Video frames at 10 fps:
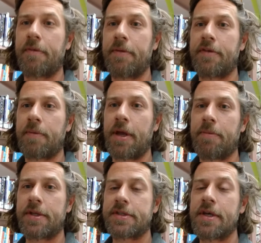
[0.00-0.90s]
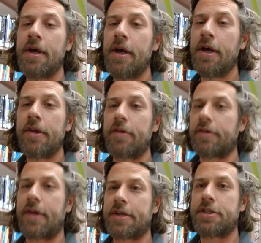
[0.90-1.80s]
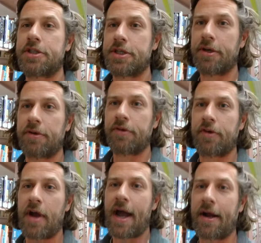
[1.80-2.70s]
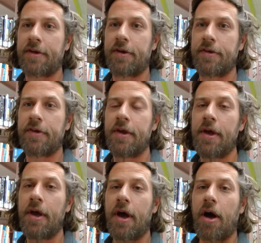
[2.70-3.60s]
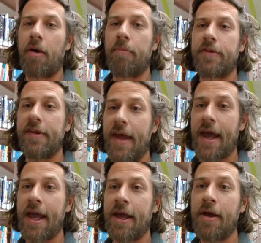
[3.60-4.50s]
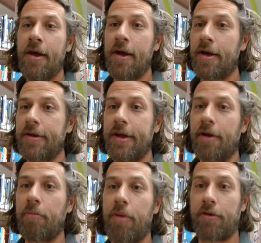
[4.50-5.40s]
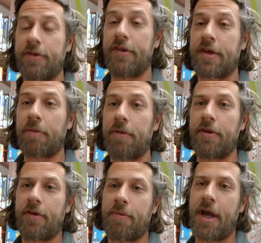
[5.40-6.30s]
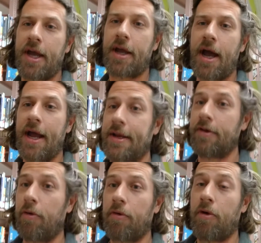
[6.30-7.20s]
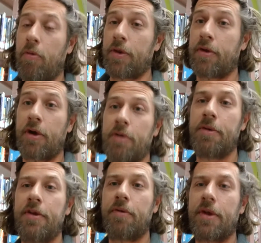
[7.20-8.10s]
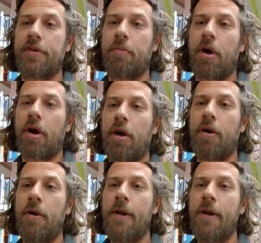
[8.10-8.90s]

some of these payments. So it's not just shills or actors. Um, today, you know, both these companies are paying. I don't know what they're going to be doing tomorrow